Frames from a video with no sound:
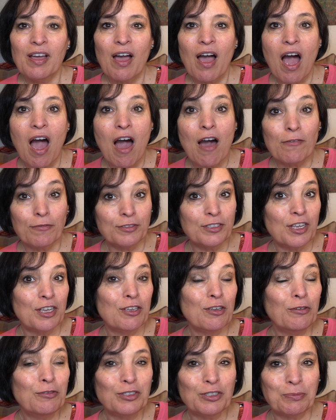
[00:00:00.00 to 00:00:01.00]
after
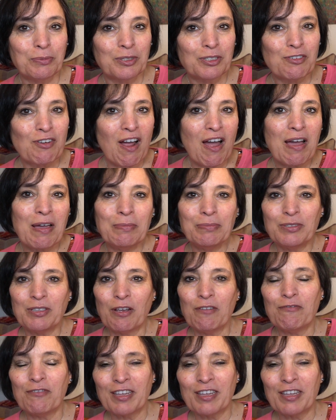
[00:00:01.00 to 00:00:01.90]
you've subscribed, don't